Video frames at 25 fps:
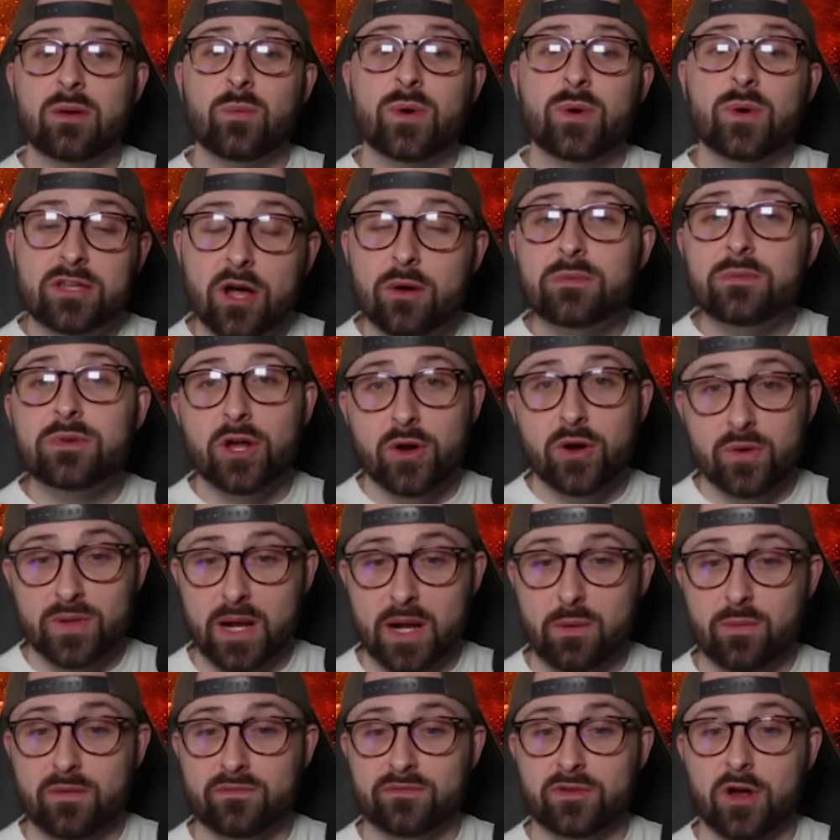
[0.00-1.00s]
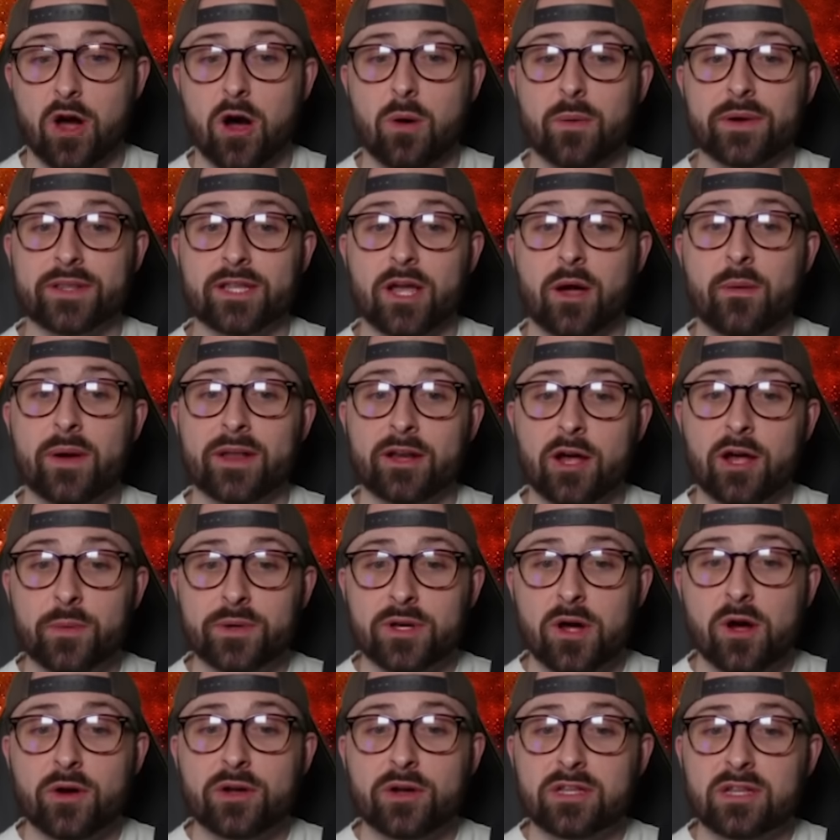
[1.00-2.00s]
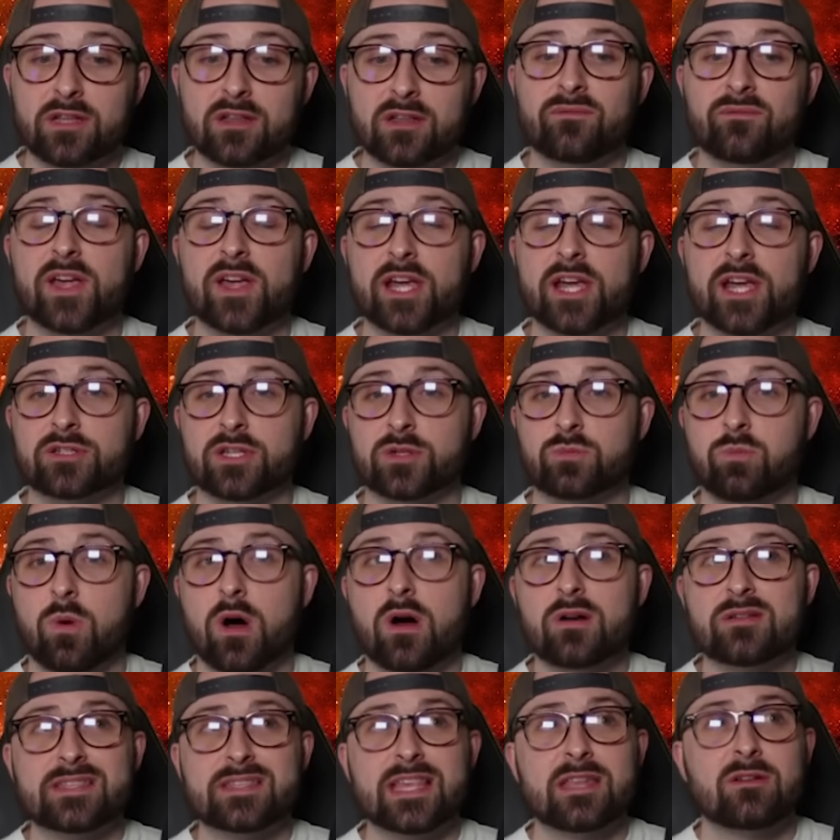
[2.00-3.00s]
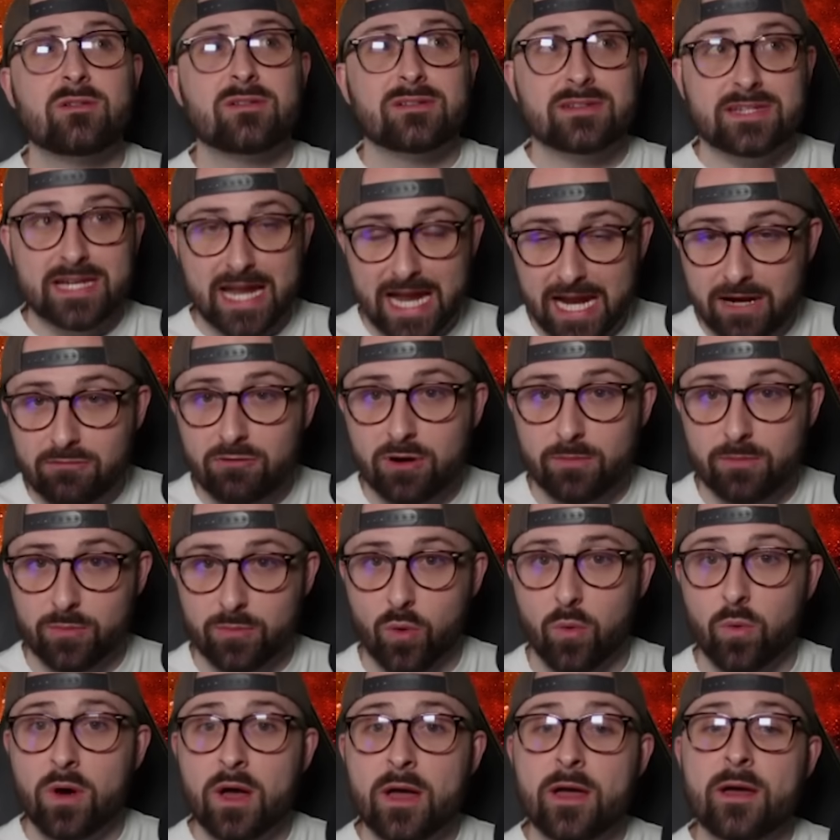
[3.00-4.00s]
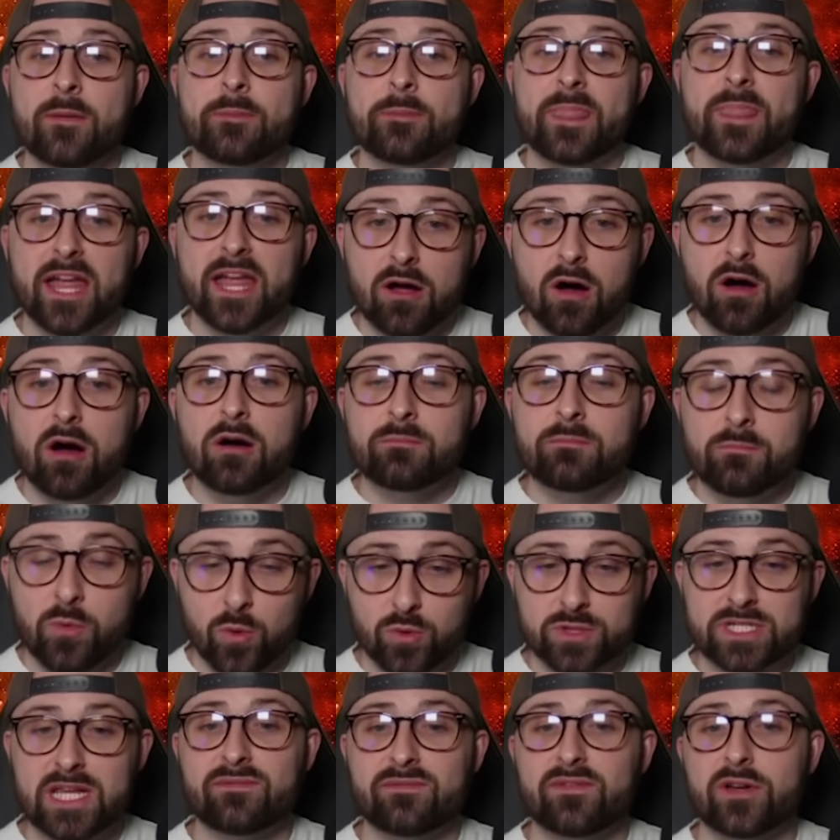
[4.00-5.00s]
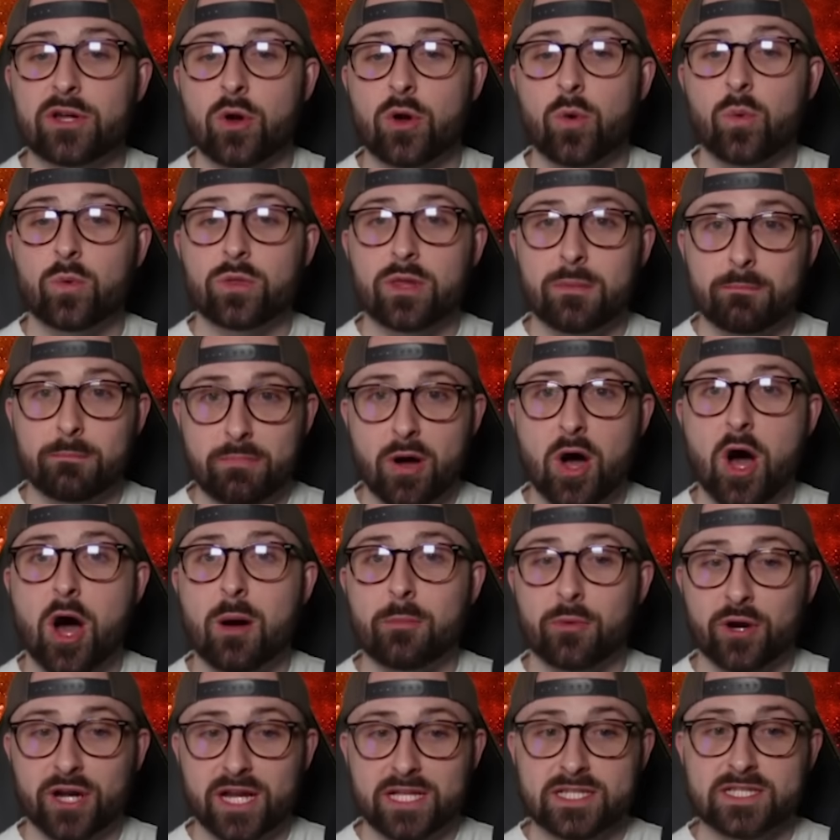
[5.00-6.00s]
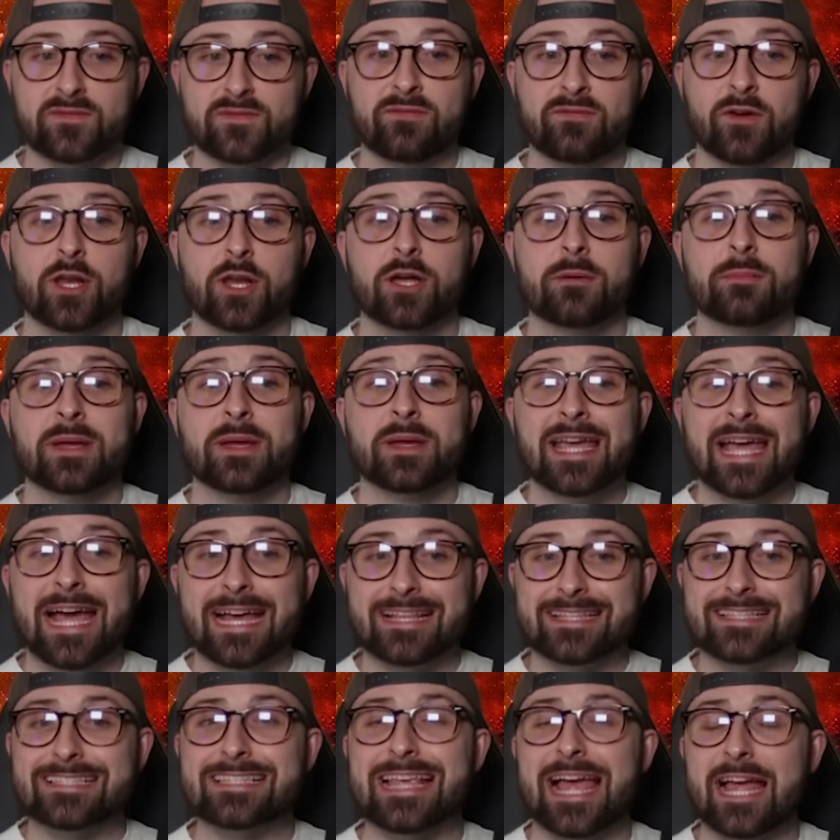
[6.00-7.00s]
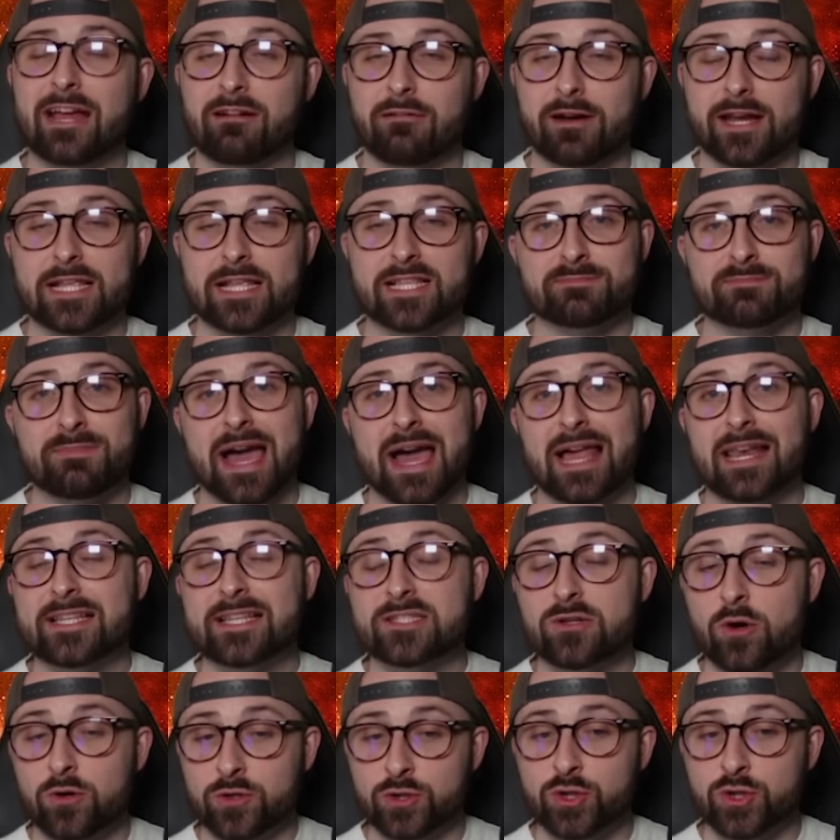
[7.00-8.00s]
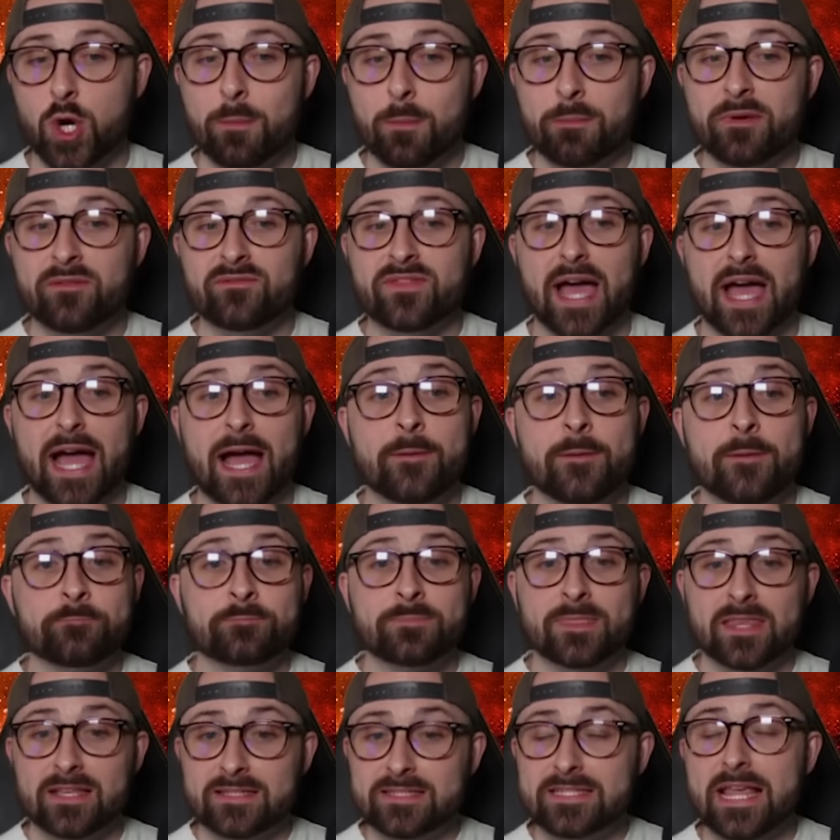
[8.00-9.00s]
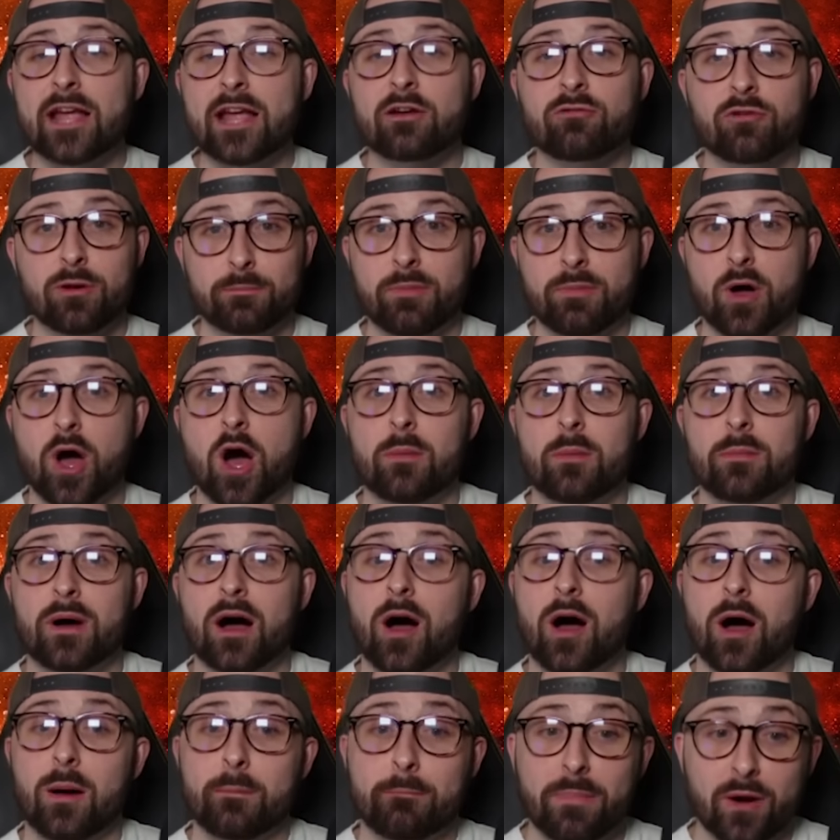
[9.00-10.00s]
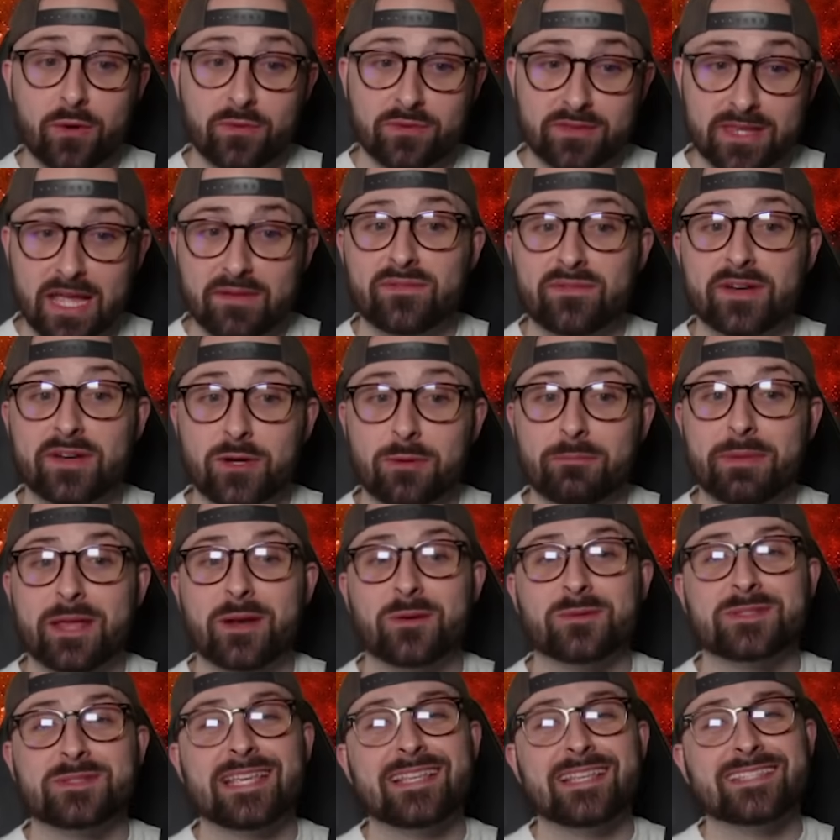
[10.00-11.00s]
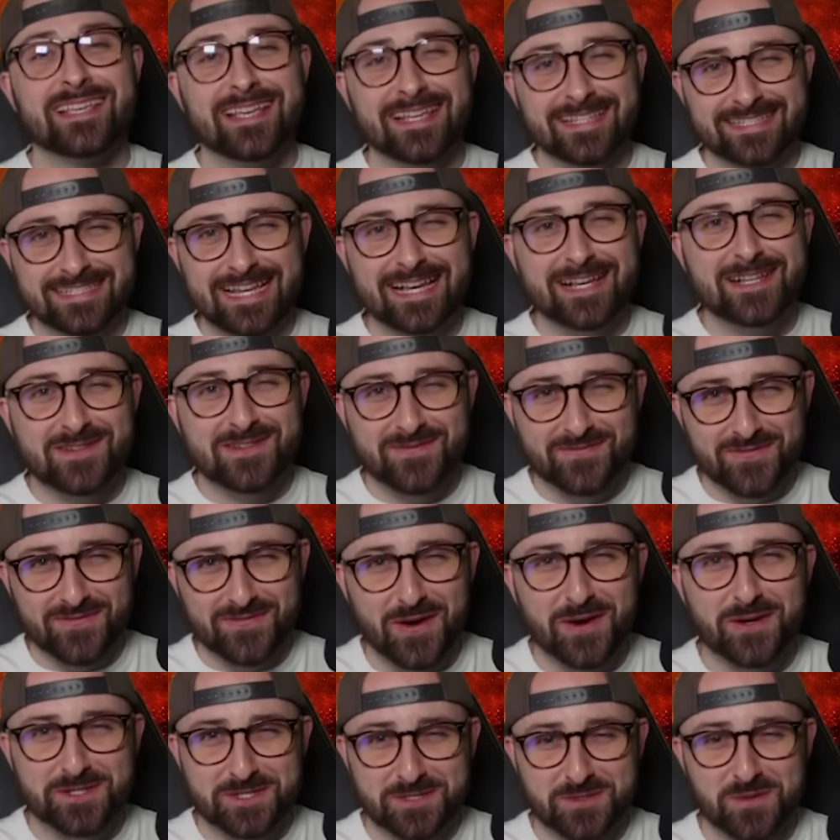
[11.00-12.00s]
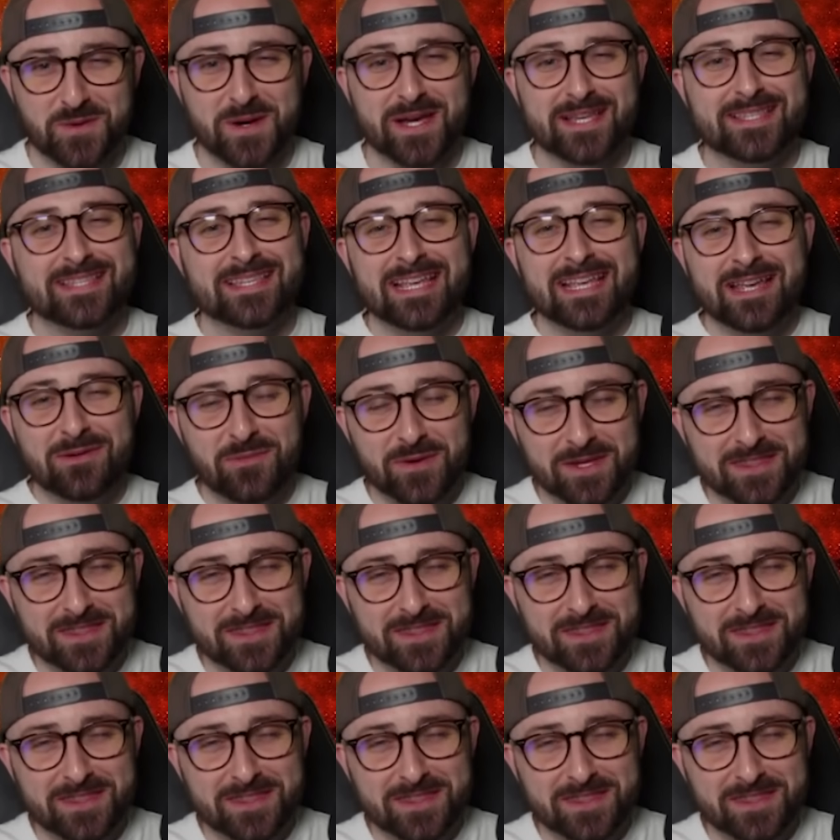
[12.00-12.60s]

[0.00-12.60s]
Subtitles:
We don't know that with Darwin though. And I would argue that the fixtures, whilst they're not terrible, they are more difficult than Palmer against Fulham and Saka against Palace. On top of that, Saka and Palmer are both definitely on penalties. Saka's first choice.